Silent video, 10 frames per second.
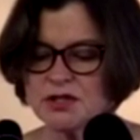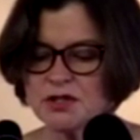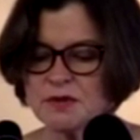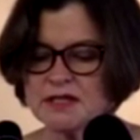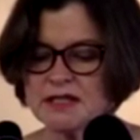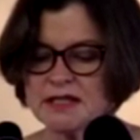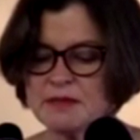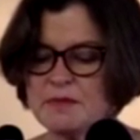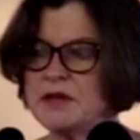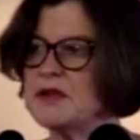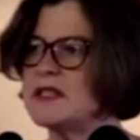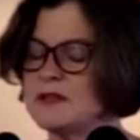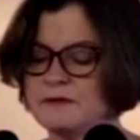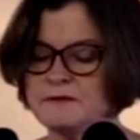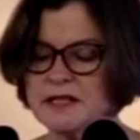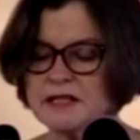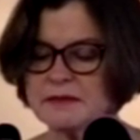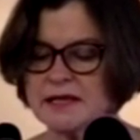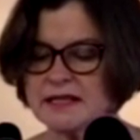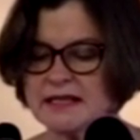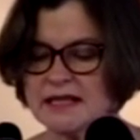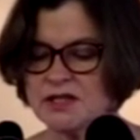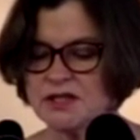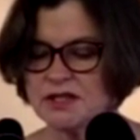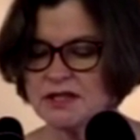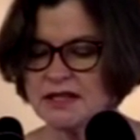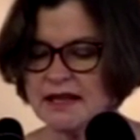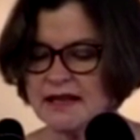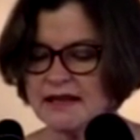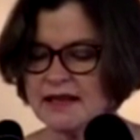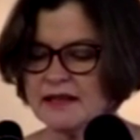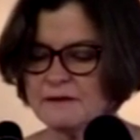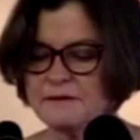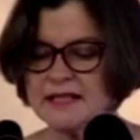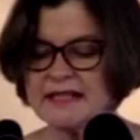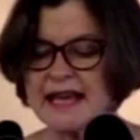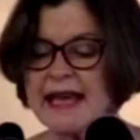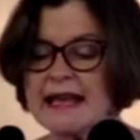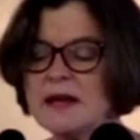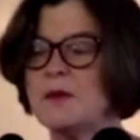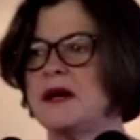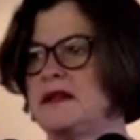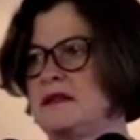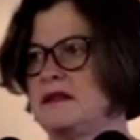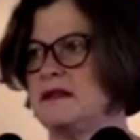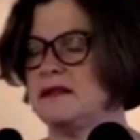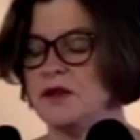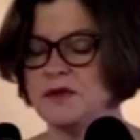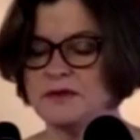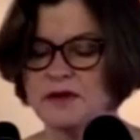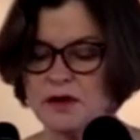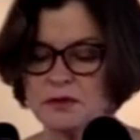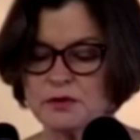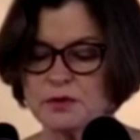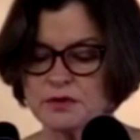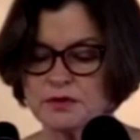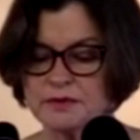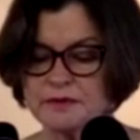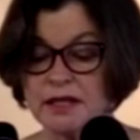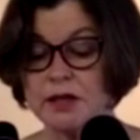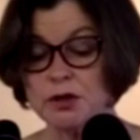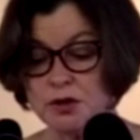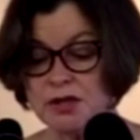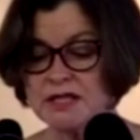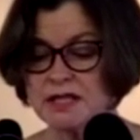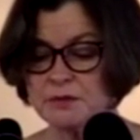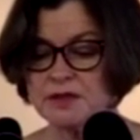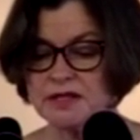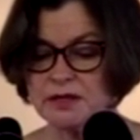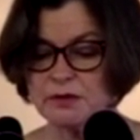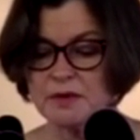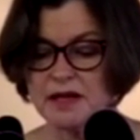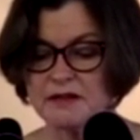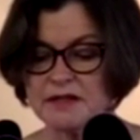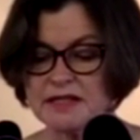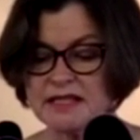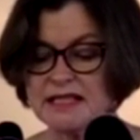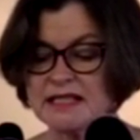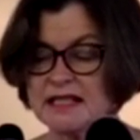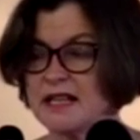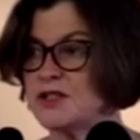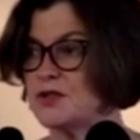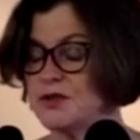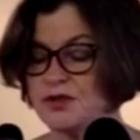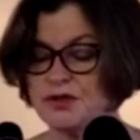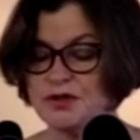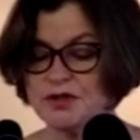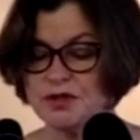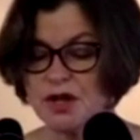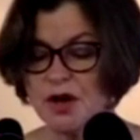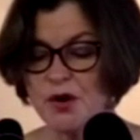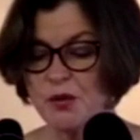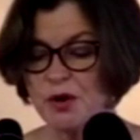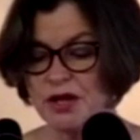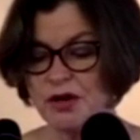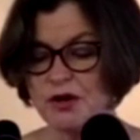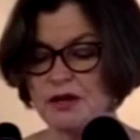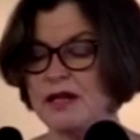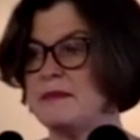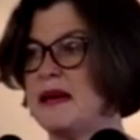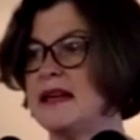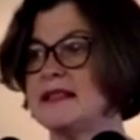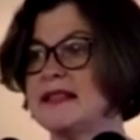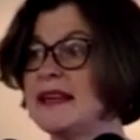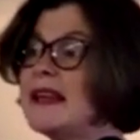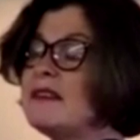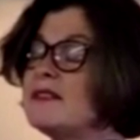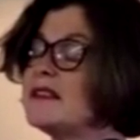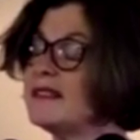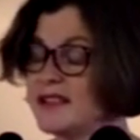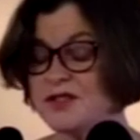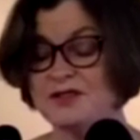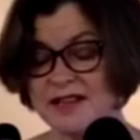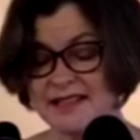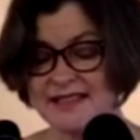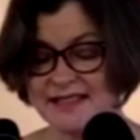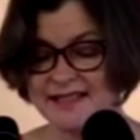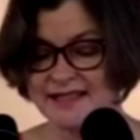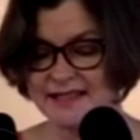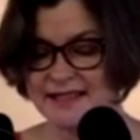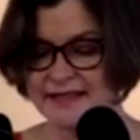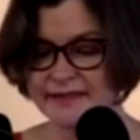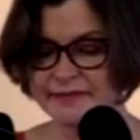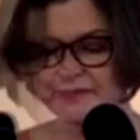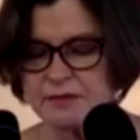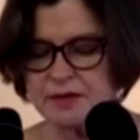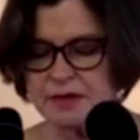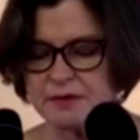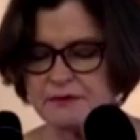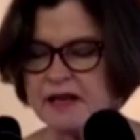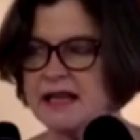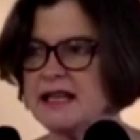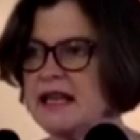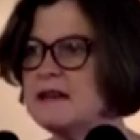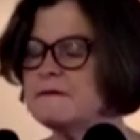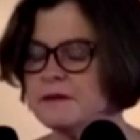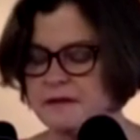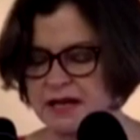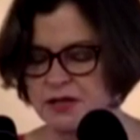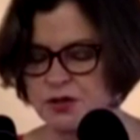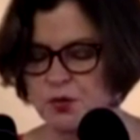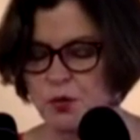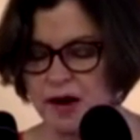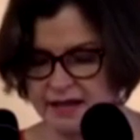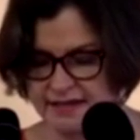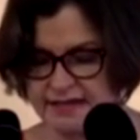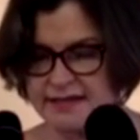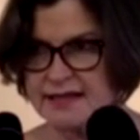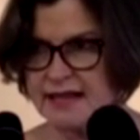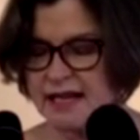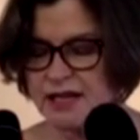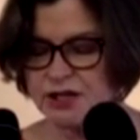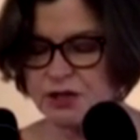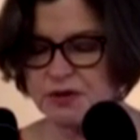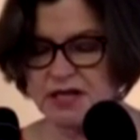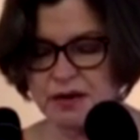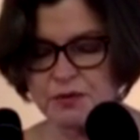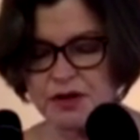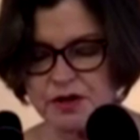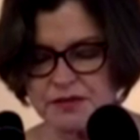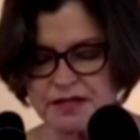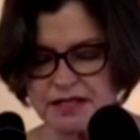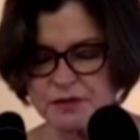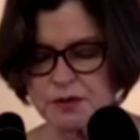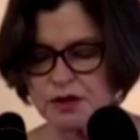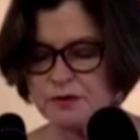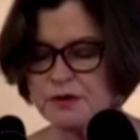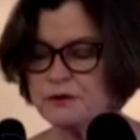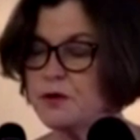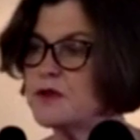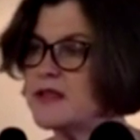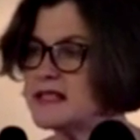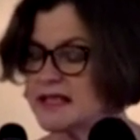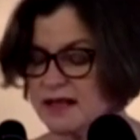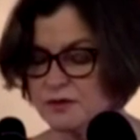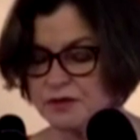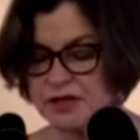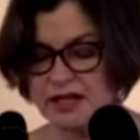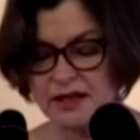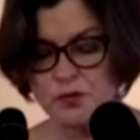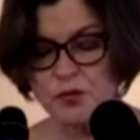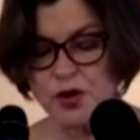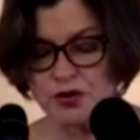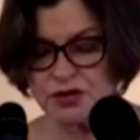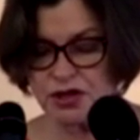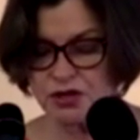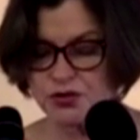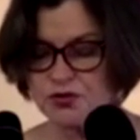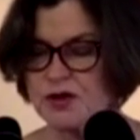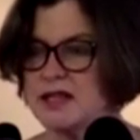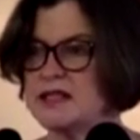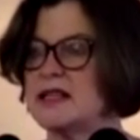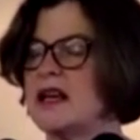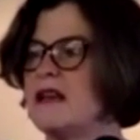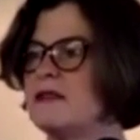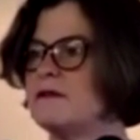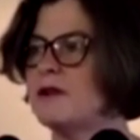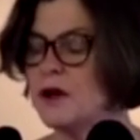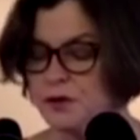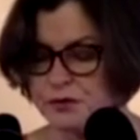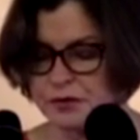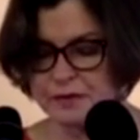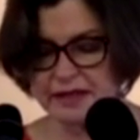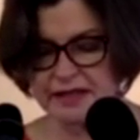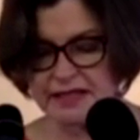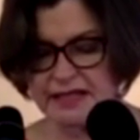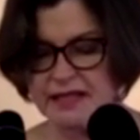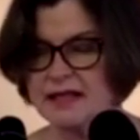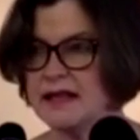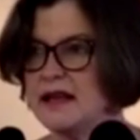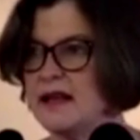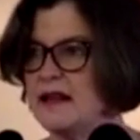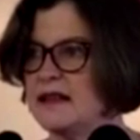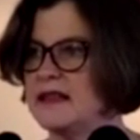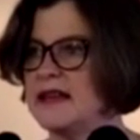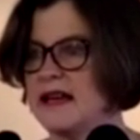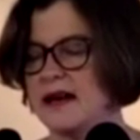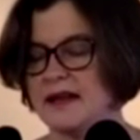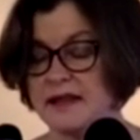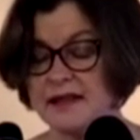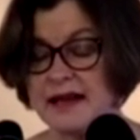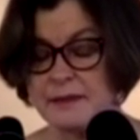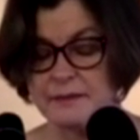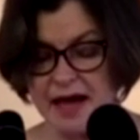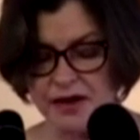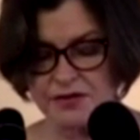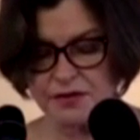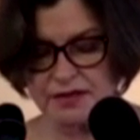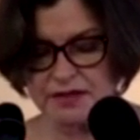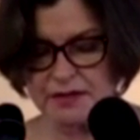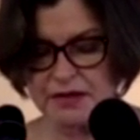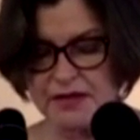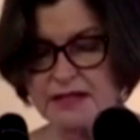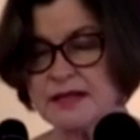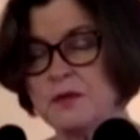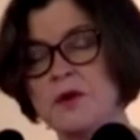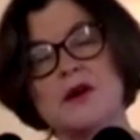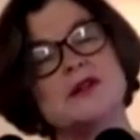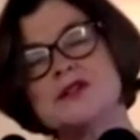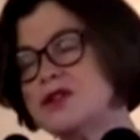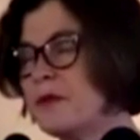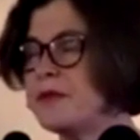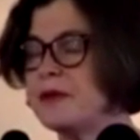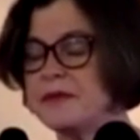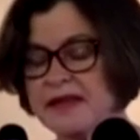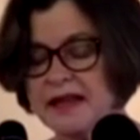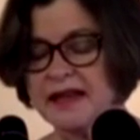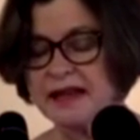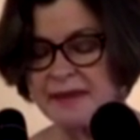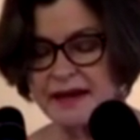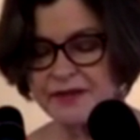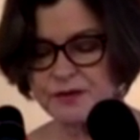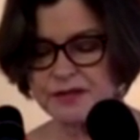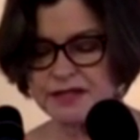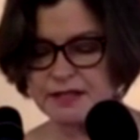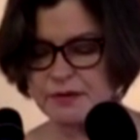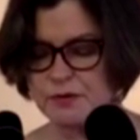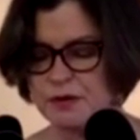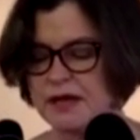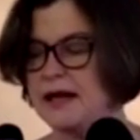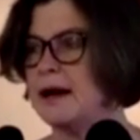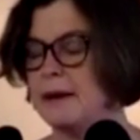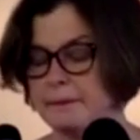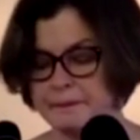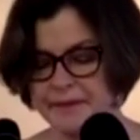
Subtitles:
issue as an experience of victimisation that can affect anyone who is vulnerable, including temporary skilled migrants, international students, working holiday makers, and even Australian citizens. Simply providing information once to a temporary overseas worker before they start working won't address the vulnerability that they are bound to experience, and it won't stop them thinking about the risks before they come.